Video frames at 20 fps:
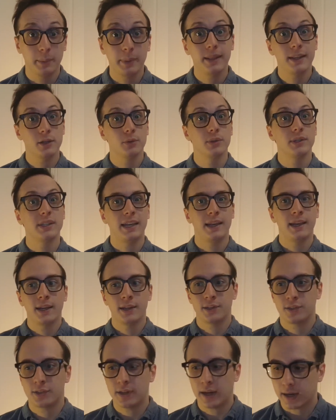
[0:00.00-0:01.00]
I mean, this was a
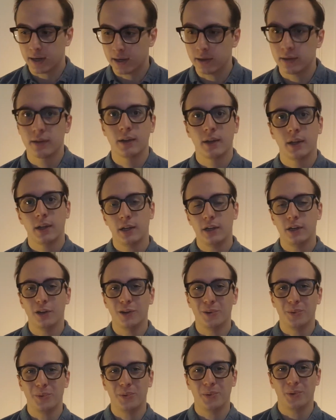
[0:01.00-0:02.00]
second, you
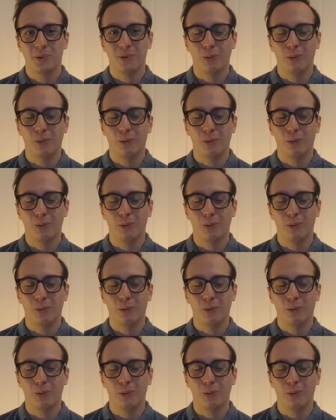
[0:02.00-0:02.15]
know,